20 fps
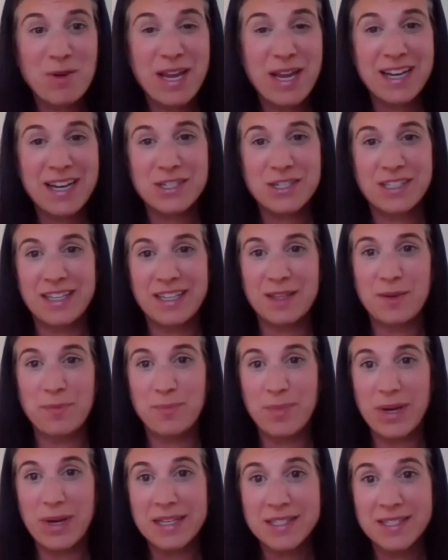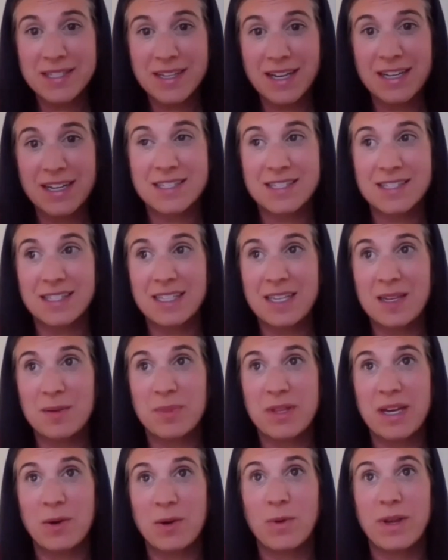we actually had the best night of
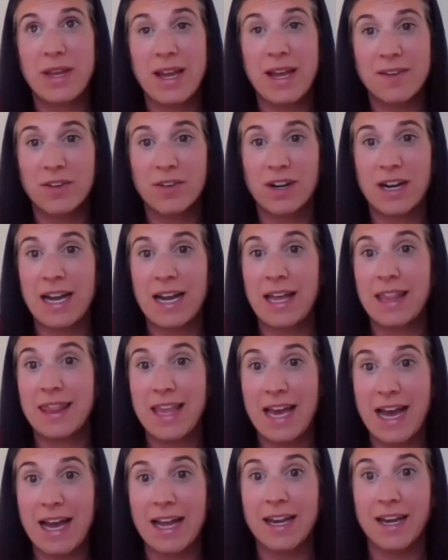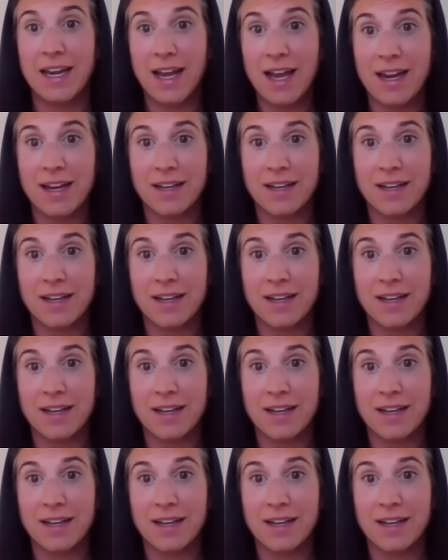sleep that we ever had that